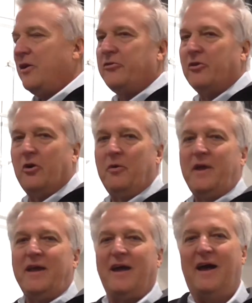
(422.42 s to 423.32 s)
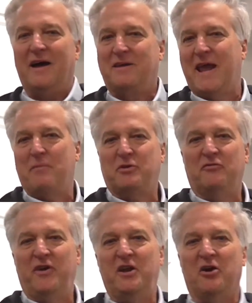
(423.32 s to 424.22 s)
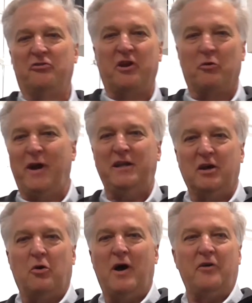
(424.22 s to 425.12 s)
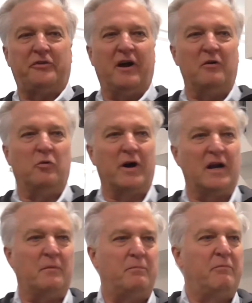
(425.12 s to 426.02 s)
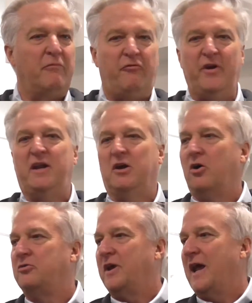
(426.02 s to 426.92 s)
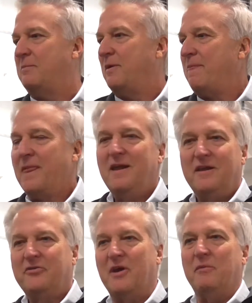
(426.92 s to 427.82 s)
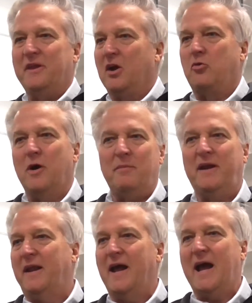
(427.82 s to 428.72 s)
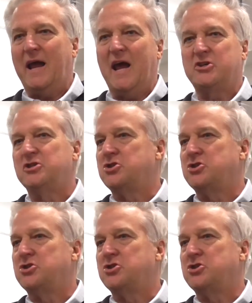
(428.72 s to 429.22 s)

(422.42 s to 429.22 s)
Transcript: So Captain Videos agreed to go out there, and we're going to videotape some of the equipment in action.